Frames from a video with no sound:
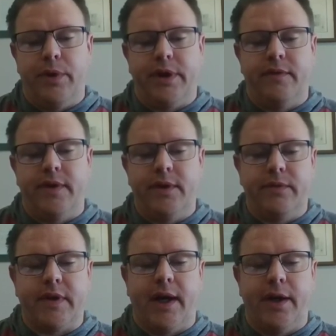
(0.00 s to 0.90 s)
We
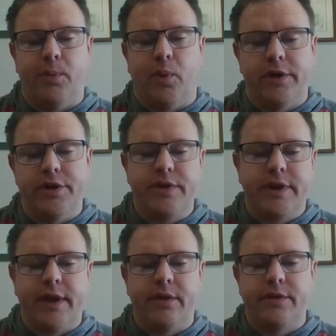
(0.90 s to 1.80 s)
continue to hire more
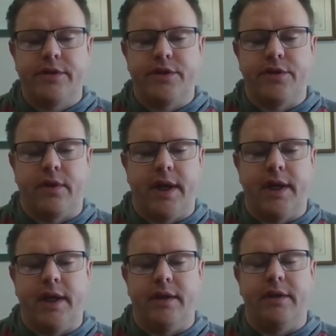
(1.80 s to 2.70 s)
adjudicators to try